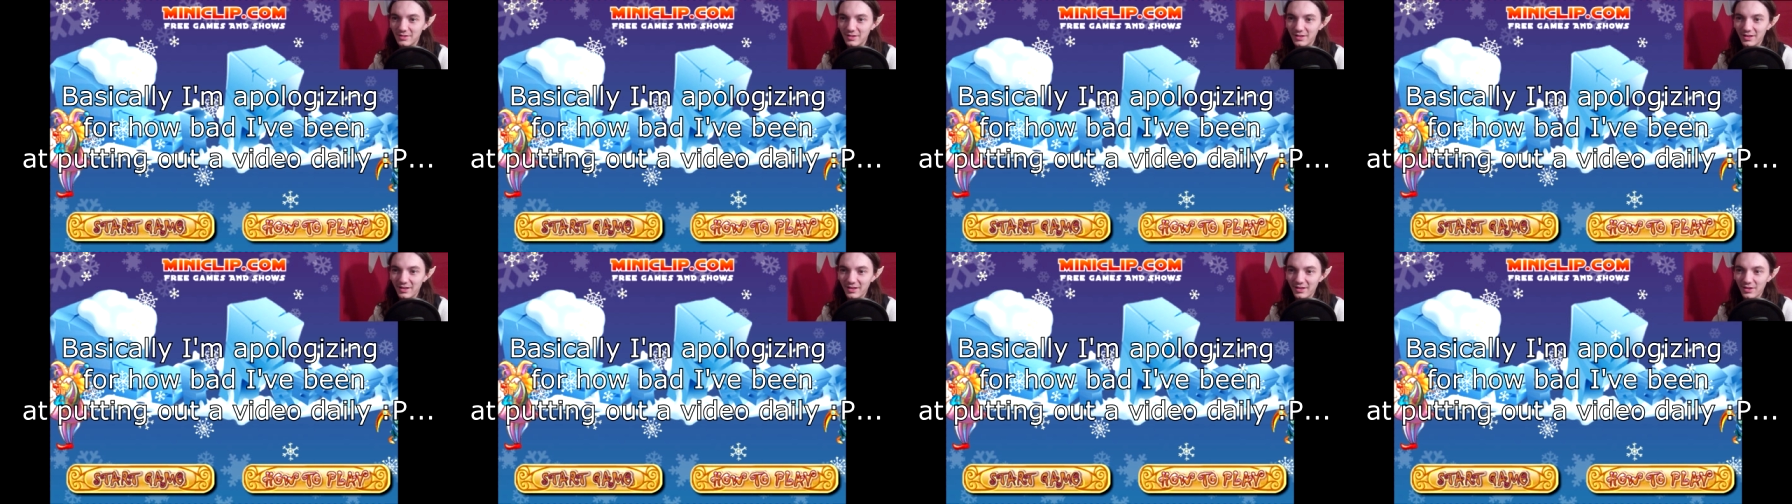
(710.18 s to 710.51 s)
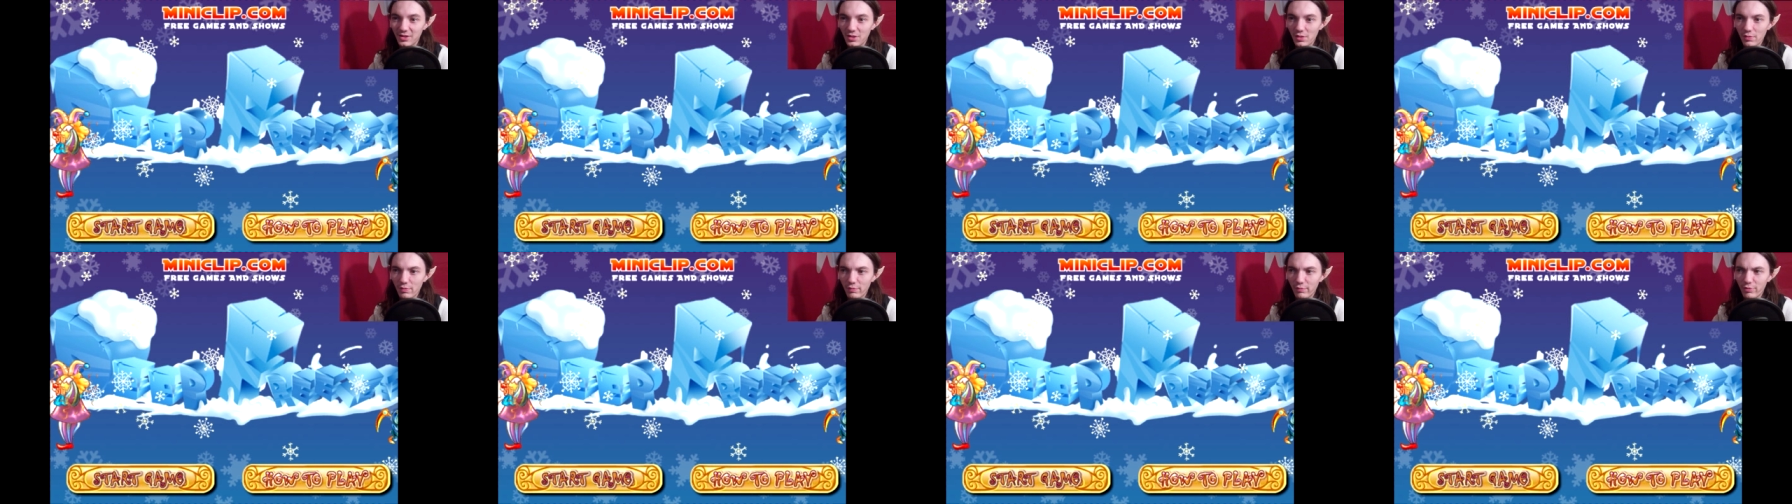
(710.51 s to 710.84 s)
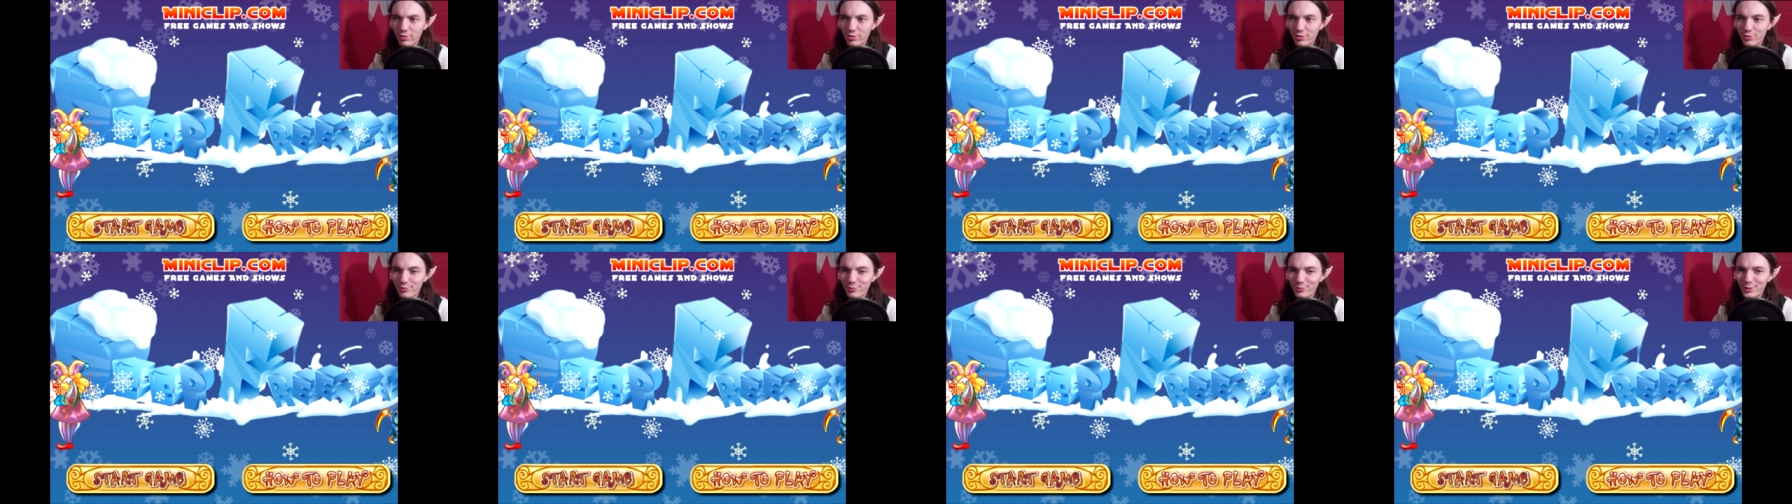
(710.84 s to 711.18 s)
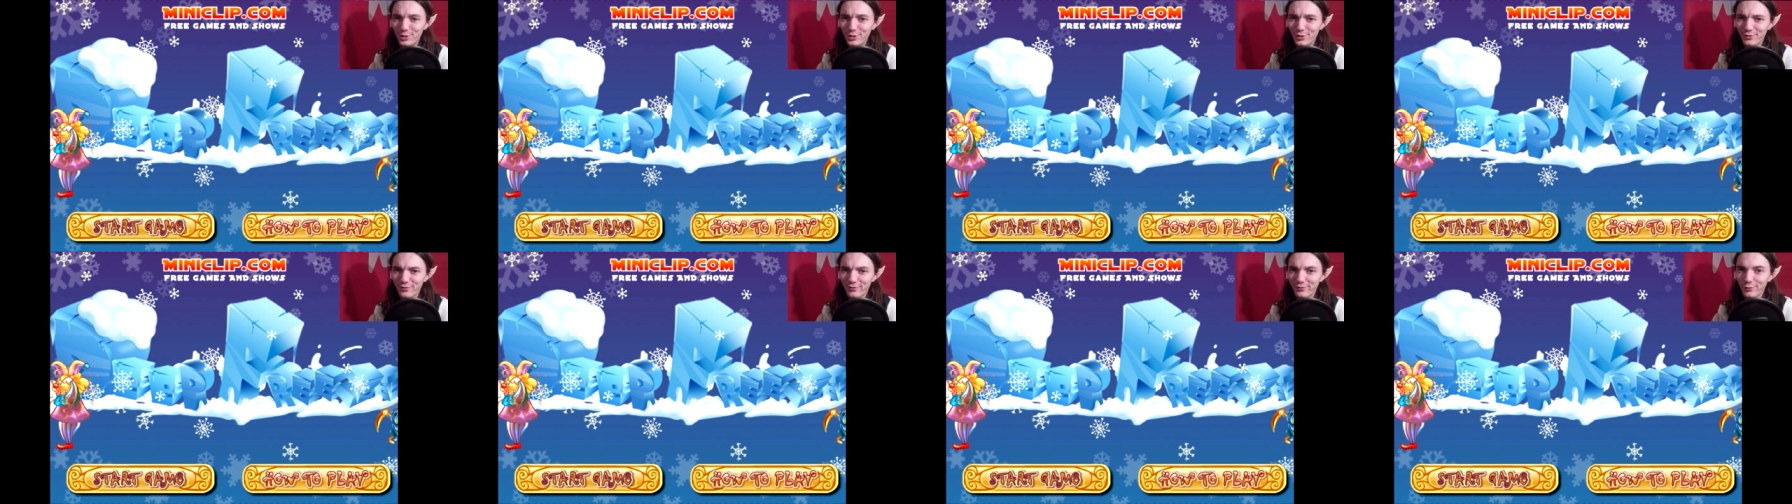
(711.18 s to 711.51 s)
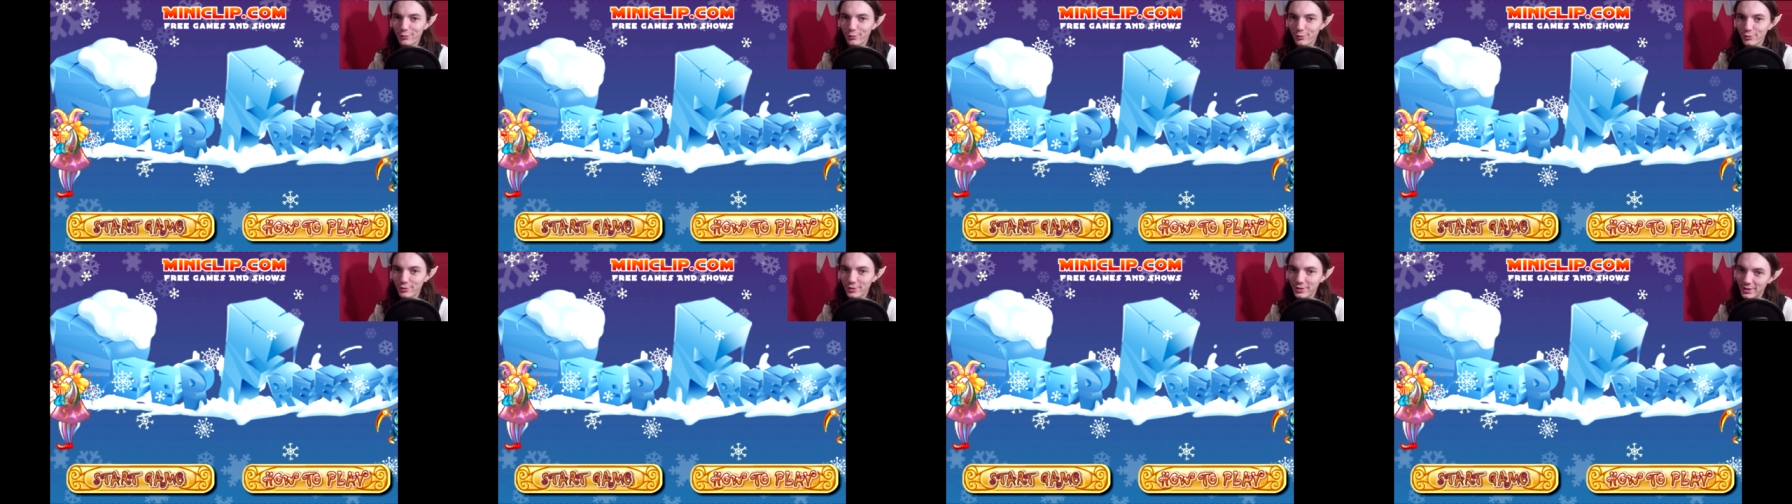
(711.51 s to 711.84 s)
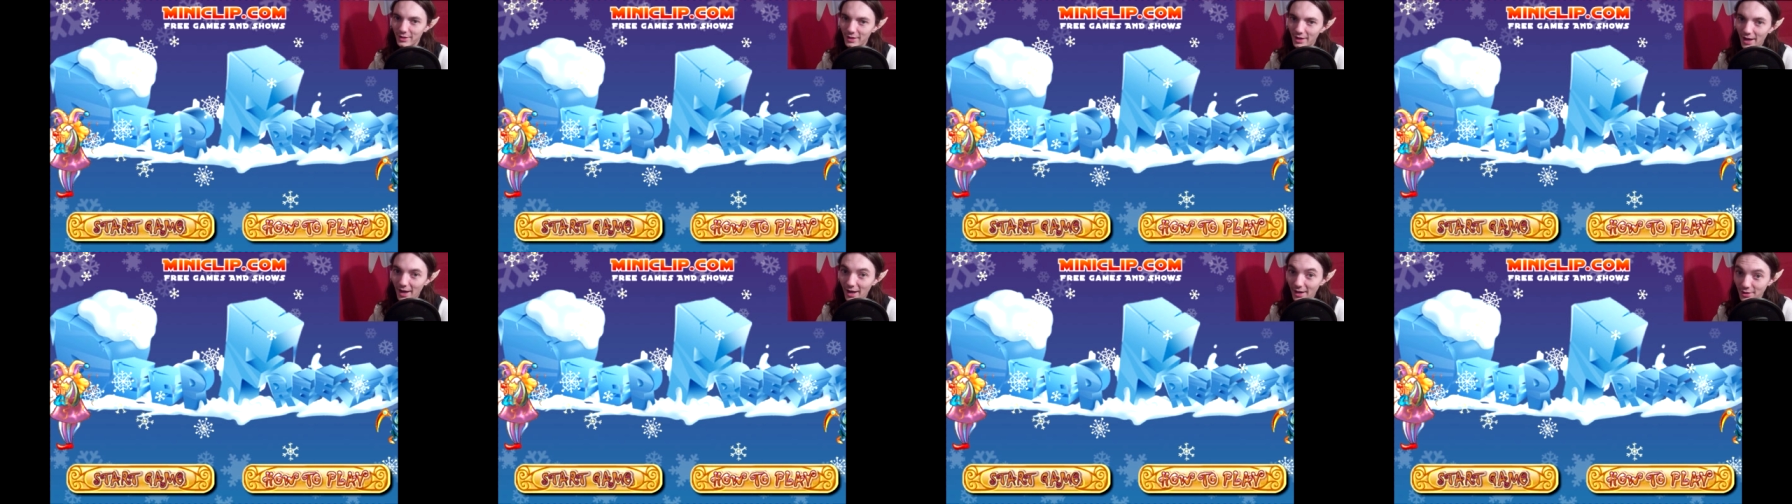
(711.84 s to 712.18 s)
like, three or four
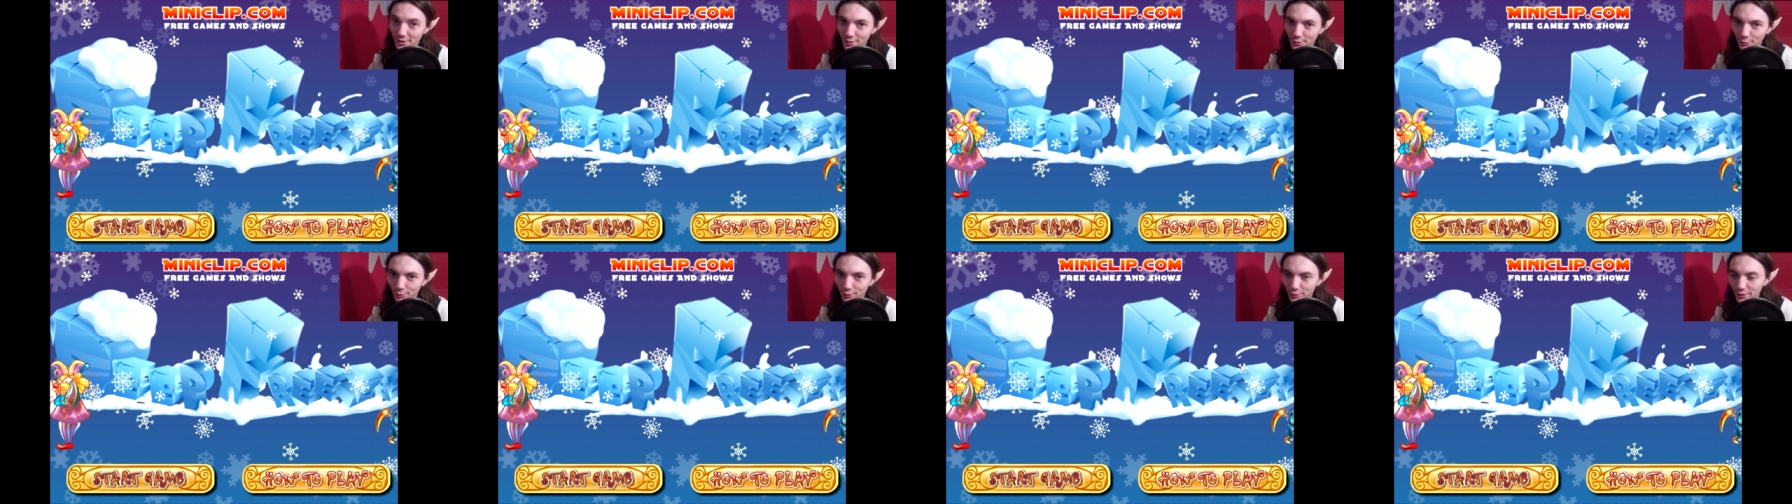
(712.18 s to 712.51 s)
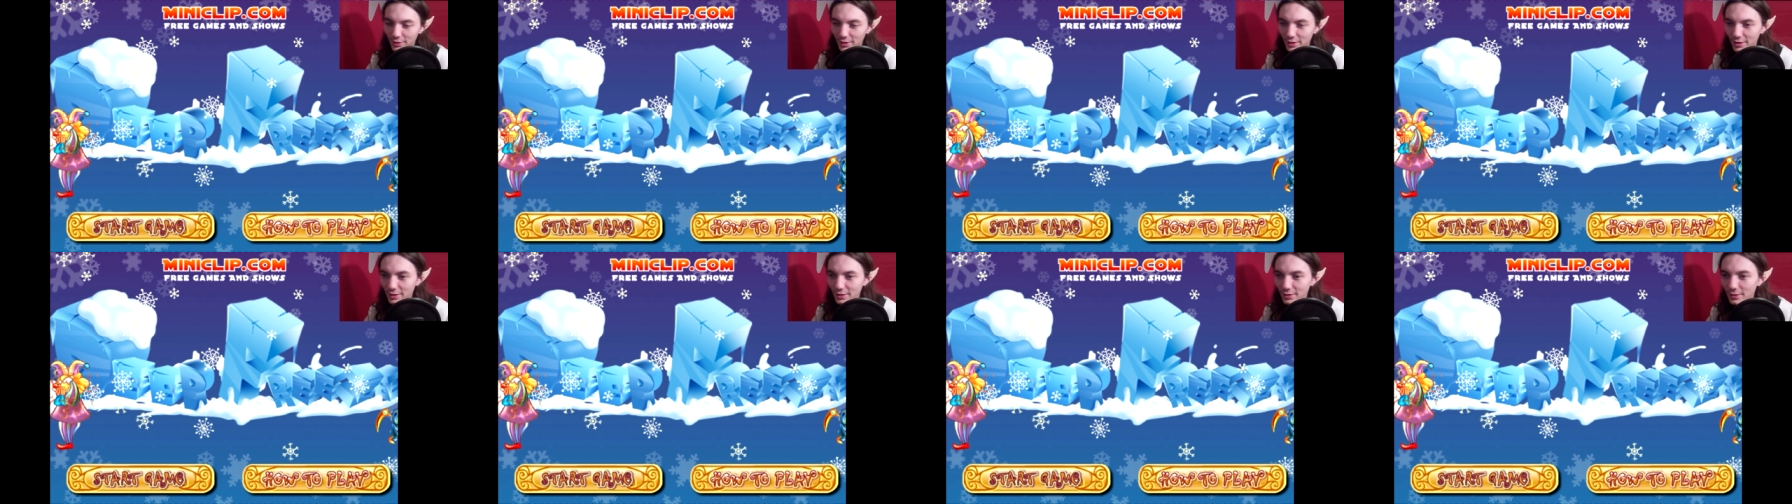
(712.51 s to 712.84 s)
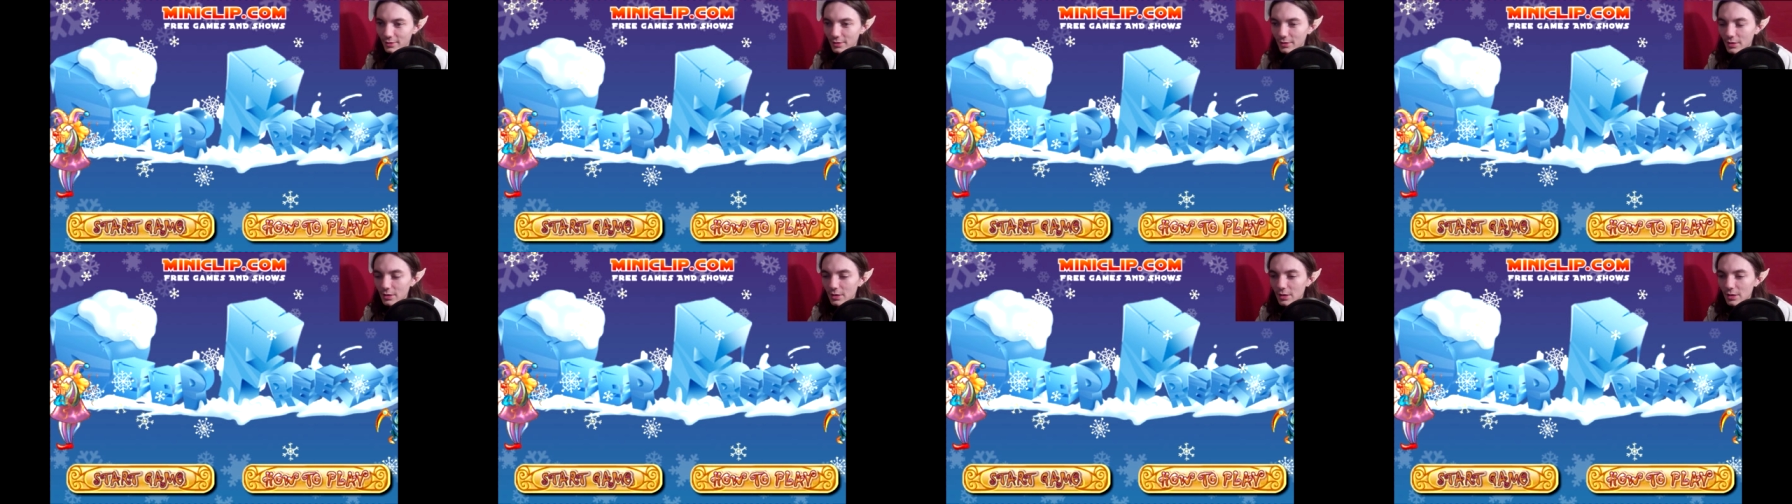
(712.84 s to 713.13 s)
actual days.